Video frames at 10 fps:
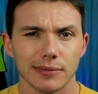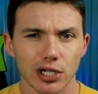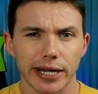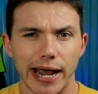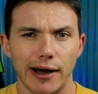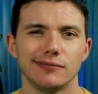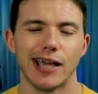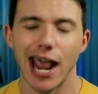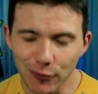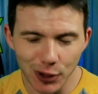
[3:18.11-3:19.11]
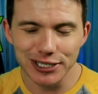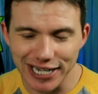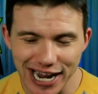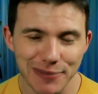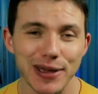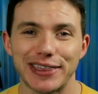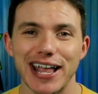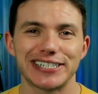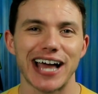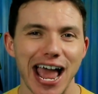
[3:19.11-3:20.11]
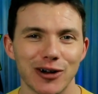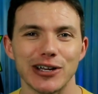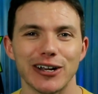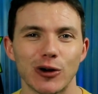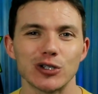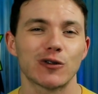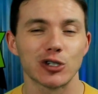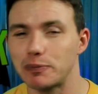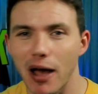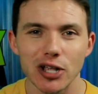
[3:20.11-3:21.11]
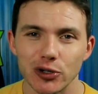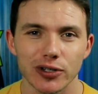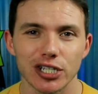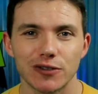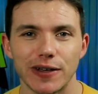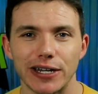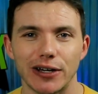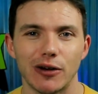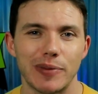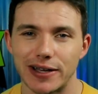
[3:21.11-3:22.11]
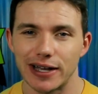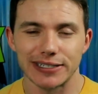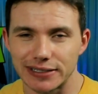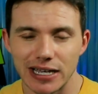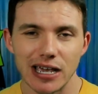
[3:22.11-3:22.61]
Check it out. And once again, big thanks to Idle Heroes for sponsoring this video because,